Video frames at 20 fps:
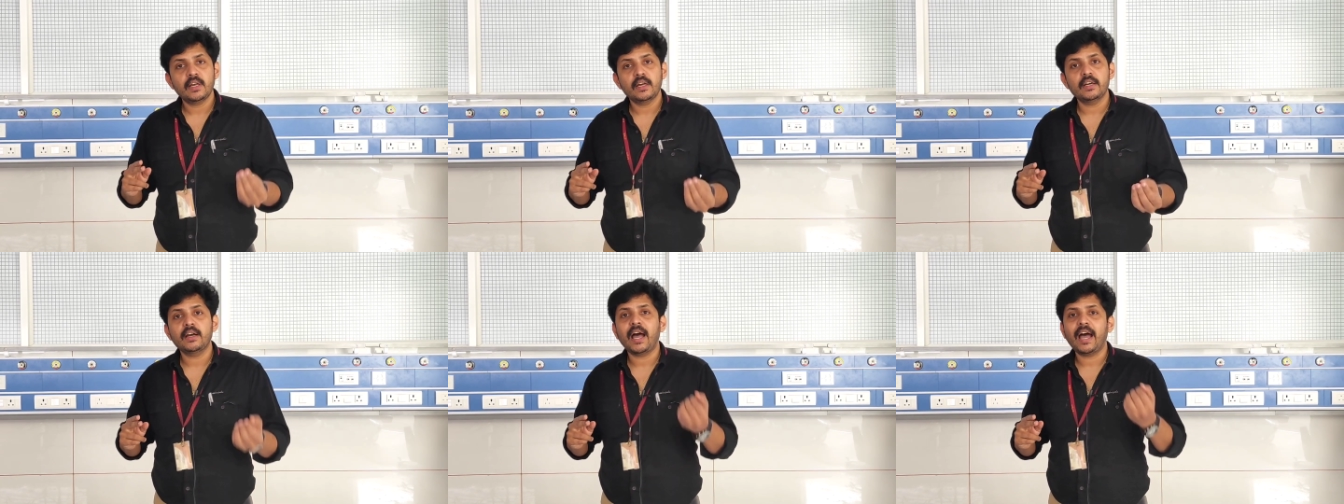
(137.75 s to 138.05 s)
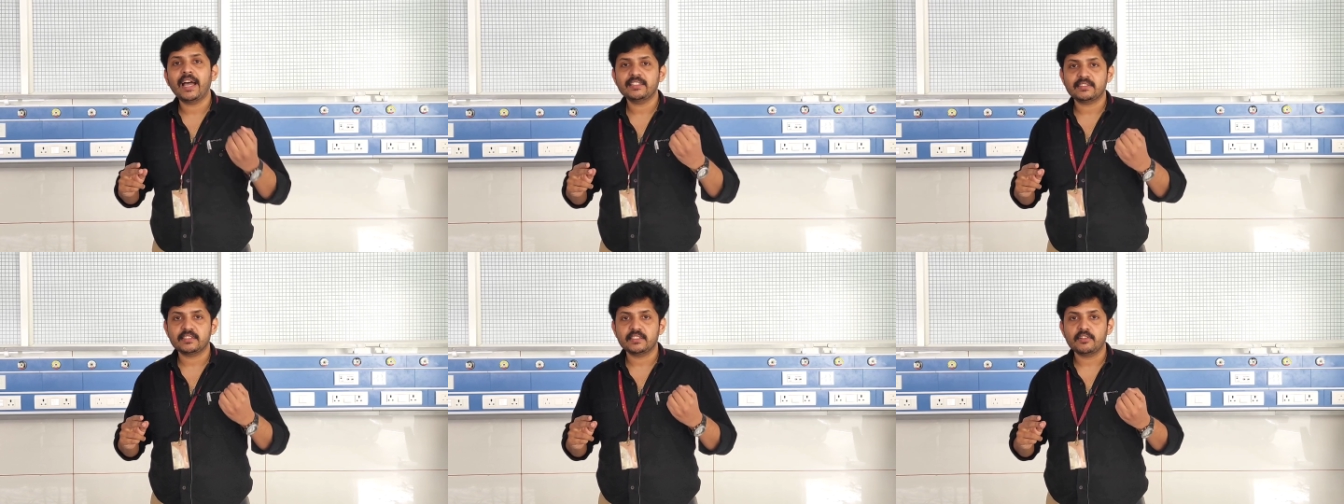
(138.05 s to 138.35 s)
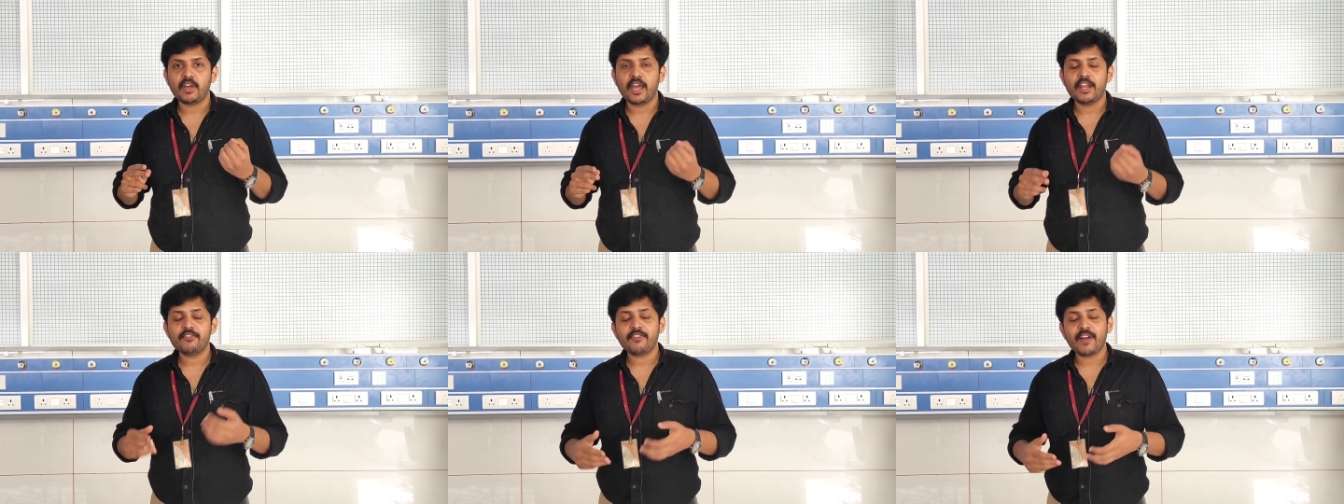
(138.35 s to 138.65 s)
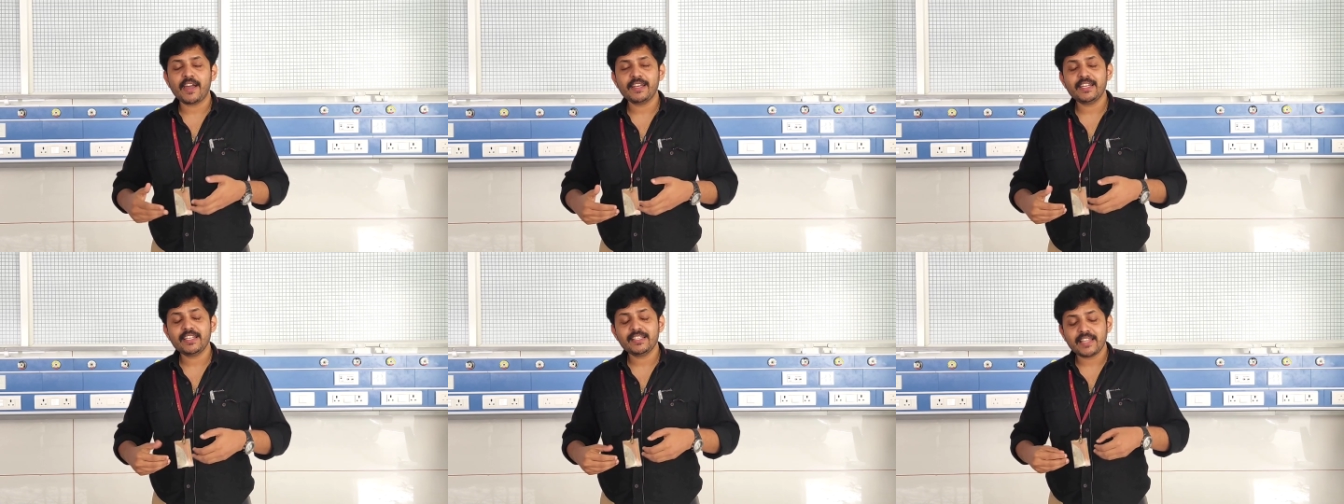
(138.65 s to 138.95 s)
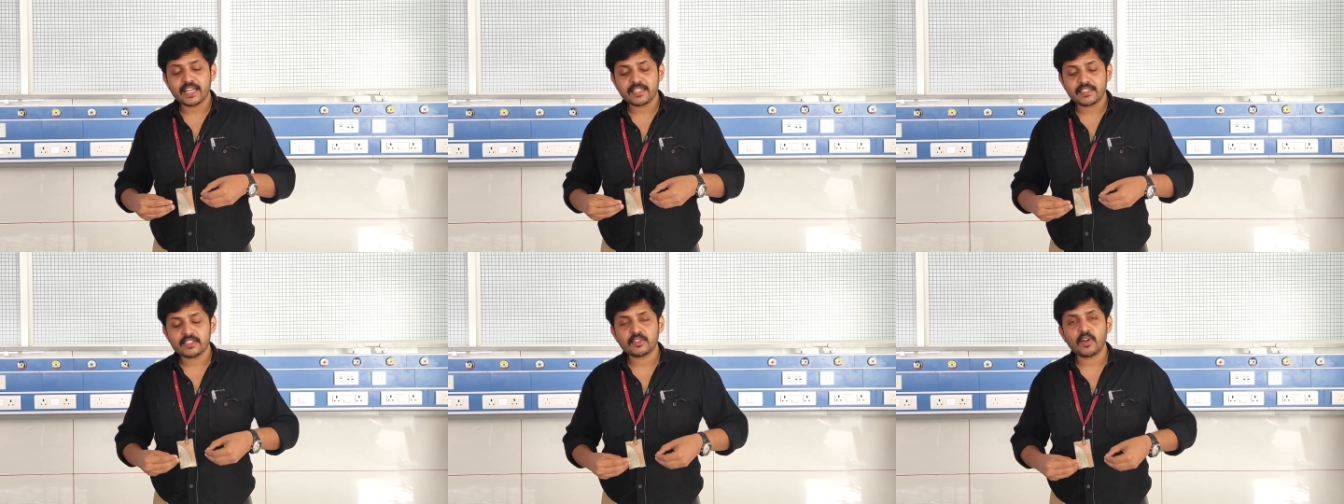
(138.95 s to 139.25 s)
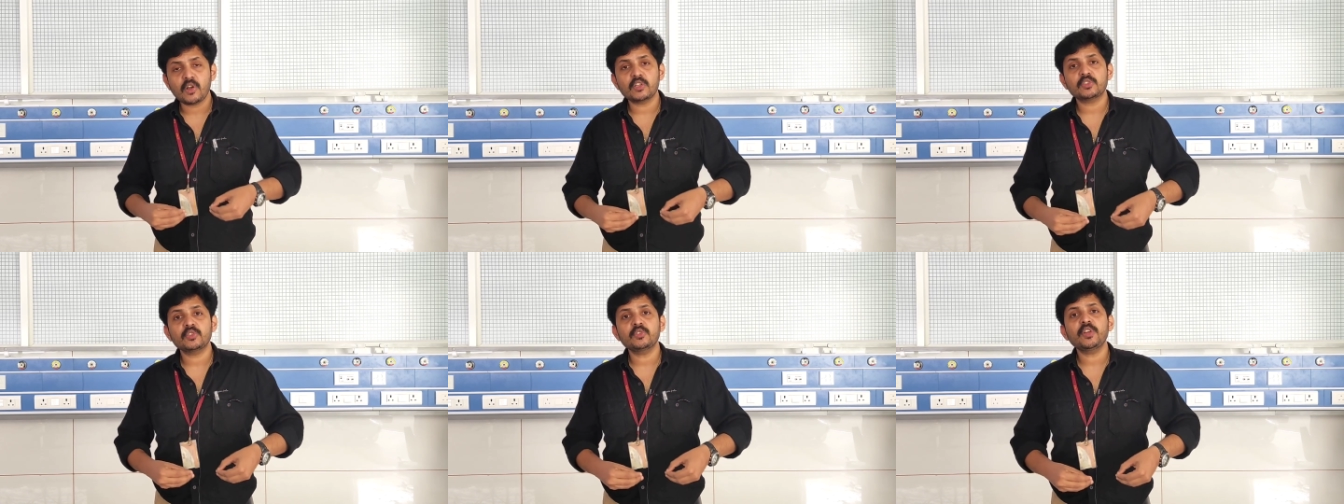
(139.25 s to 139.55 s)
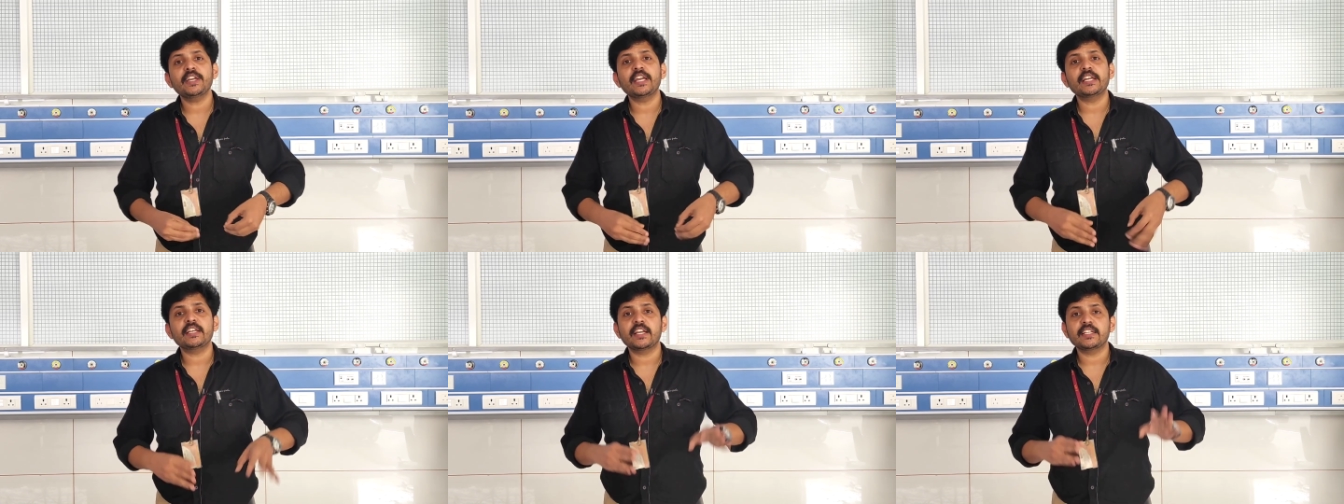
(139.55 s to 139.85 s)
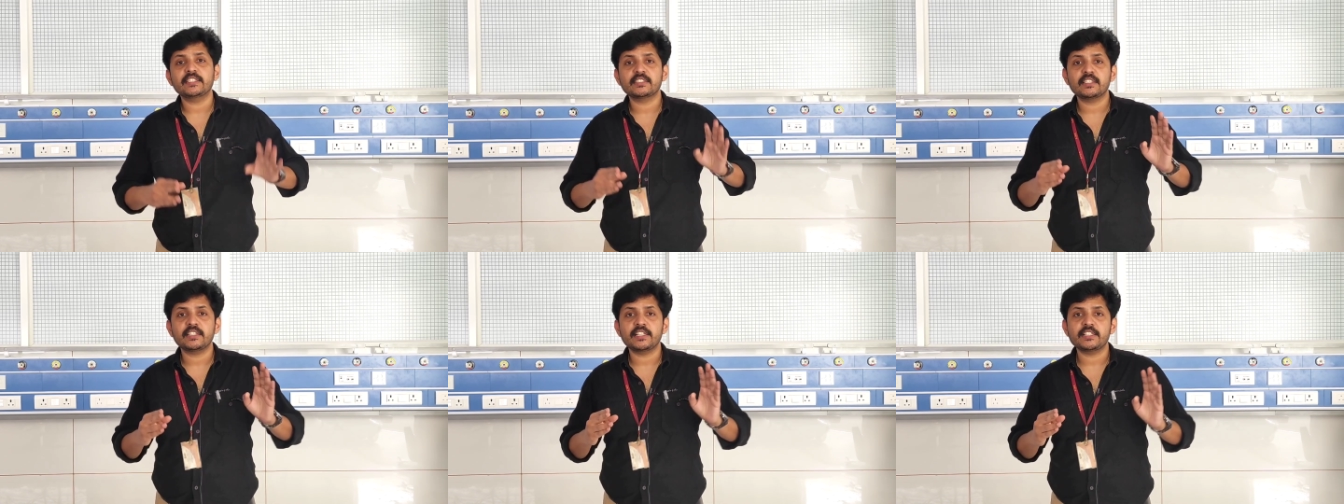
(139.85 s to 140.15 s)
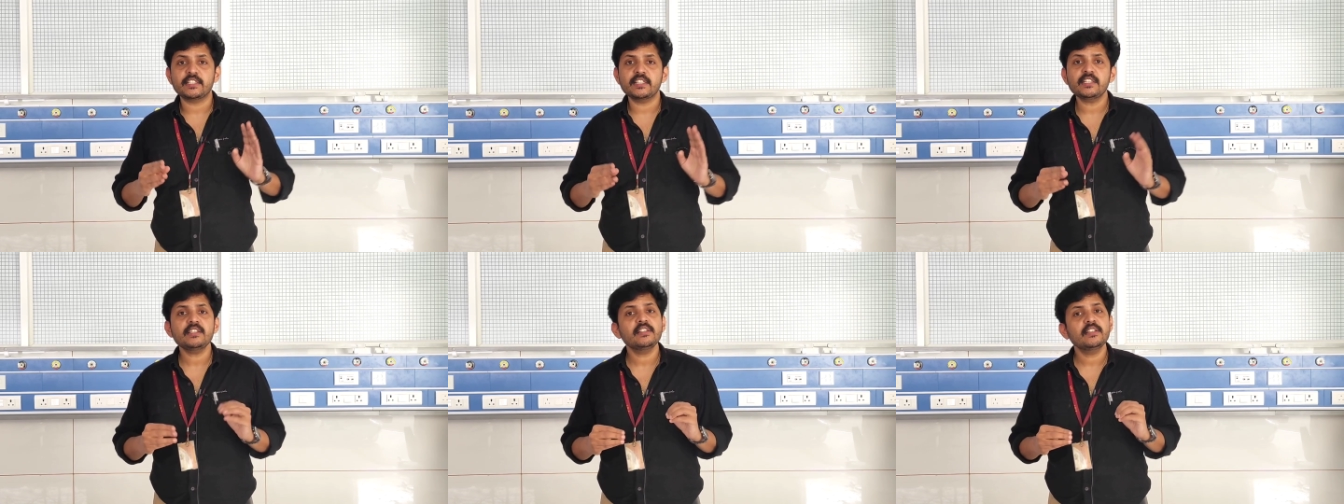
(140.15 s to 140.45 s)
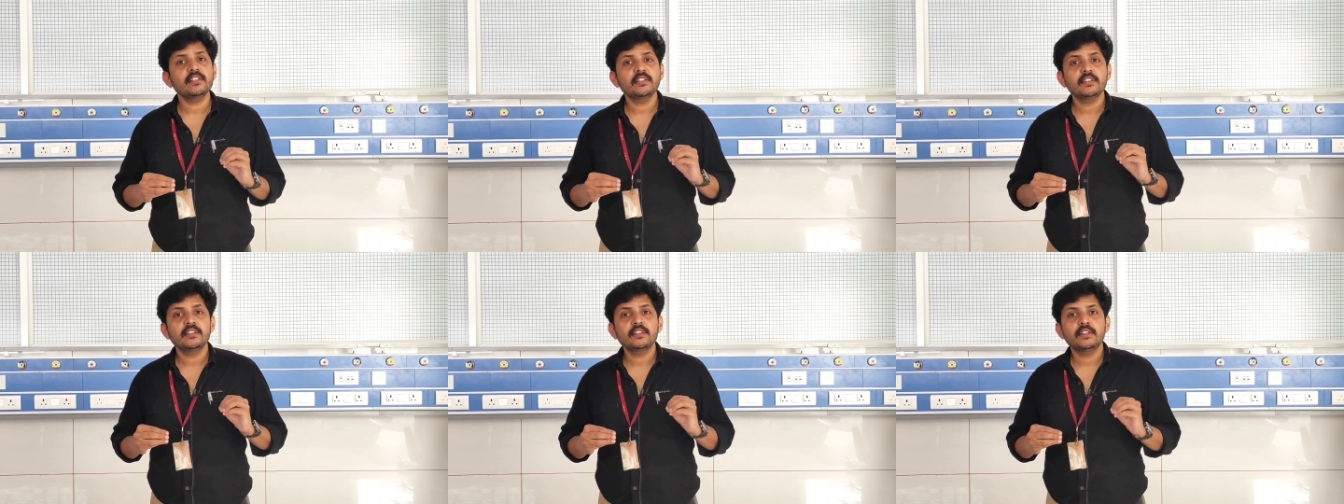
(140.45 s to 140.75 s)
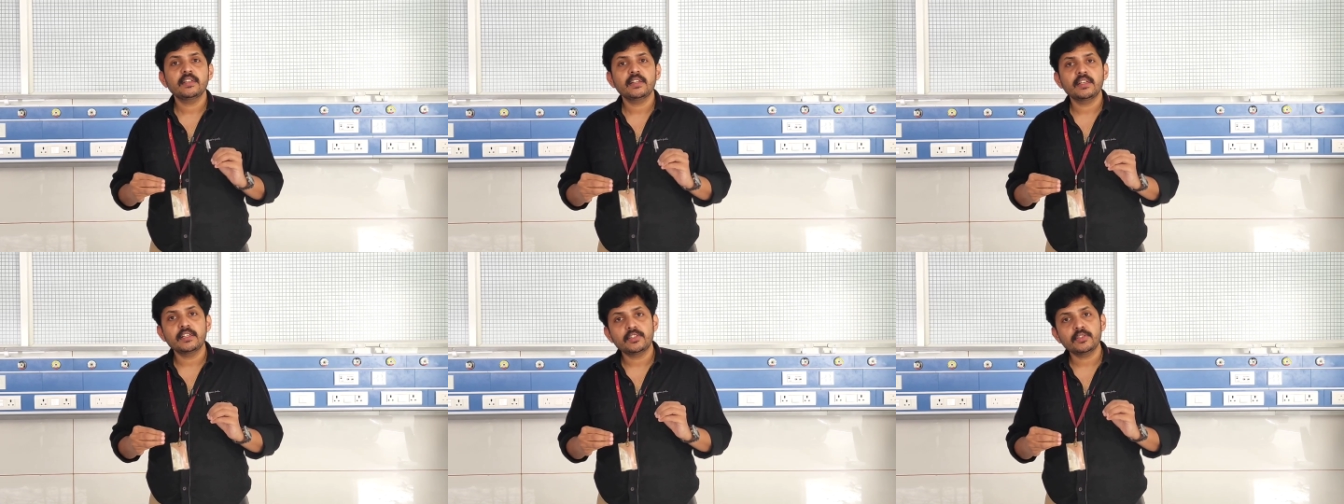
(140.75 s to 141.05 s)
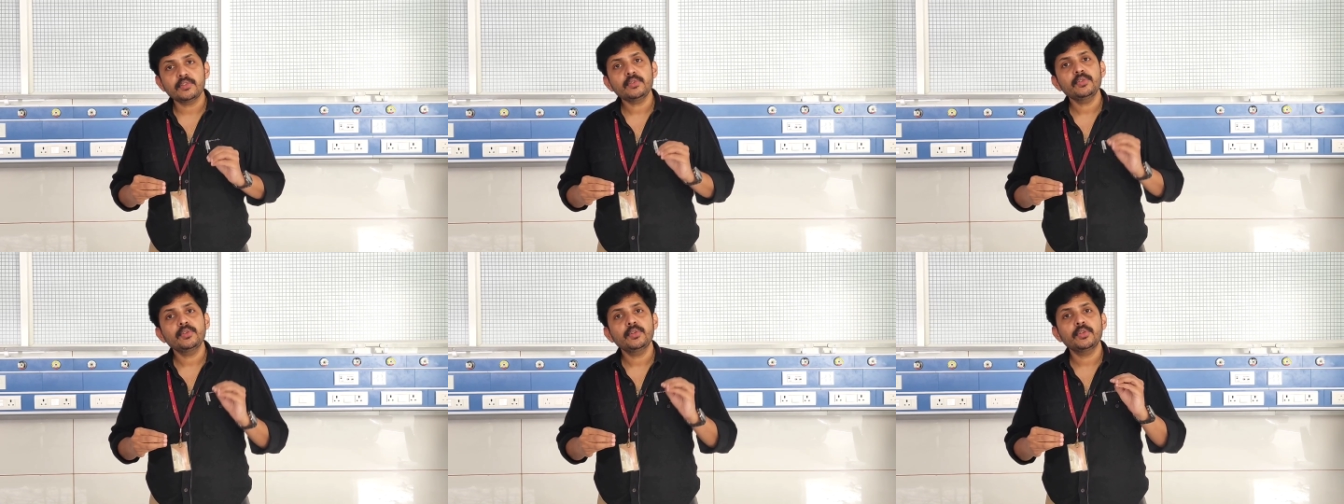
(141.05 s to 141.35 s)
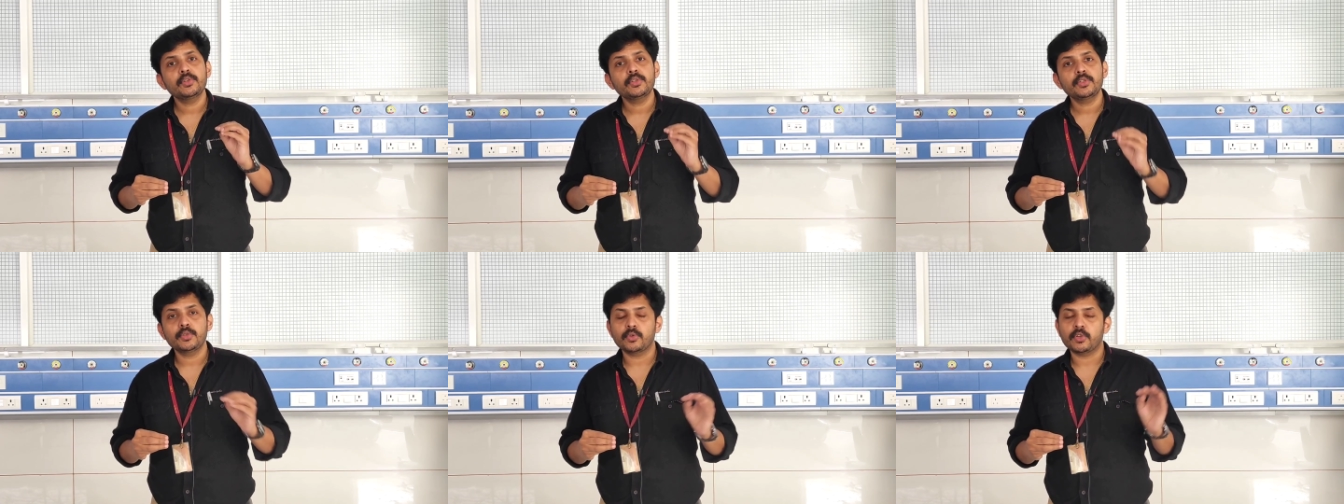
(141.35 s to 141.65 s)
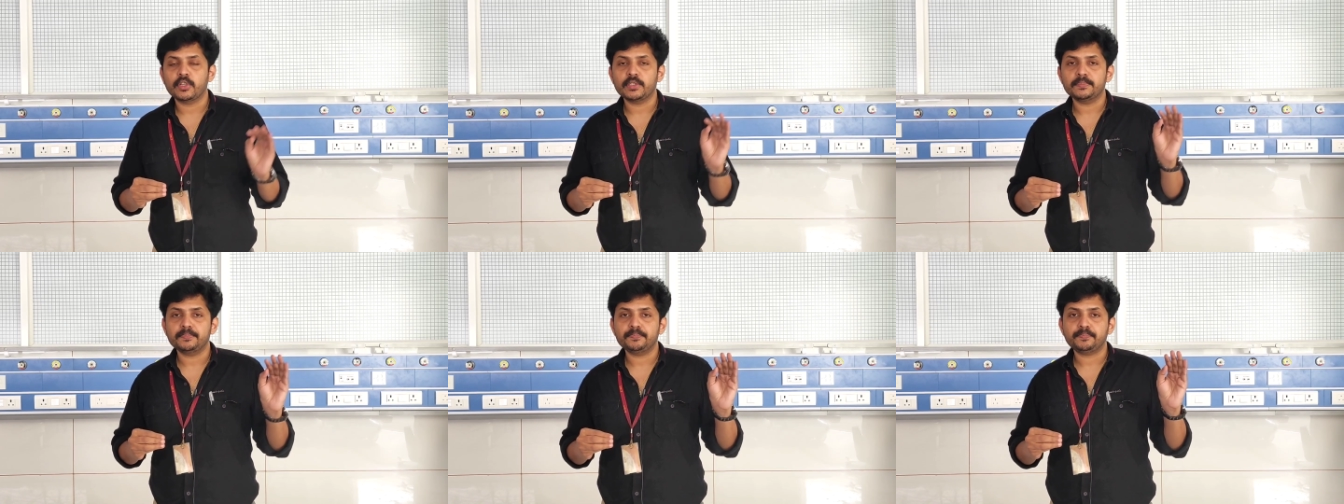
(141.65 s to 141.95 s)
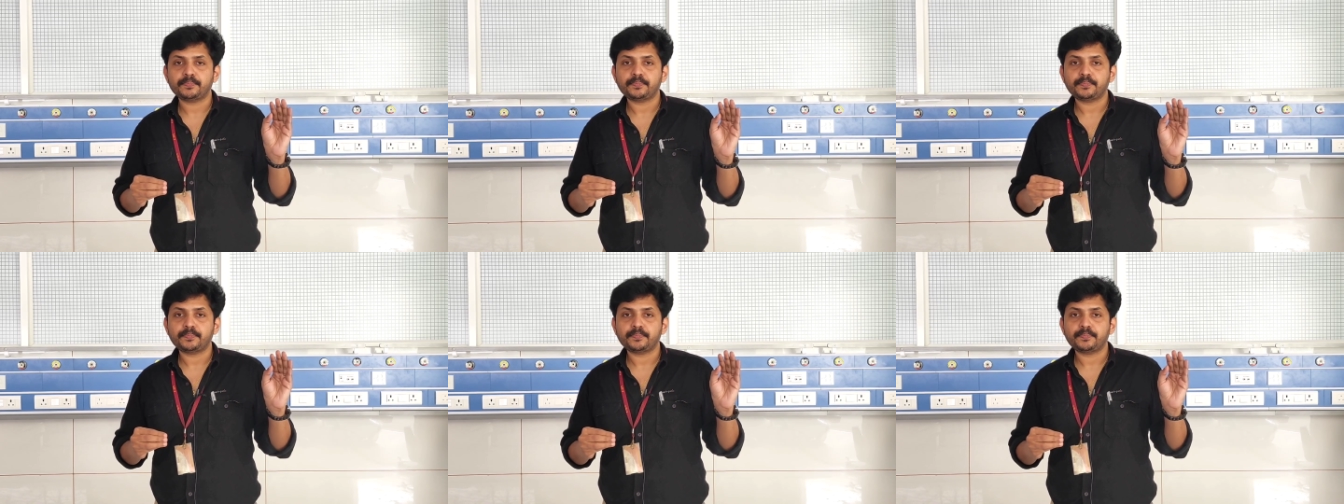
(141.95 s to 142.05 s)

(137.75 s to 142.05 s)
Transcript: uh, acid and finally that is also excreted into urine.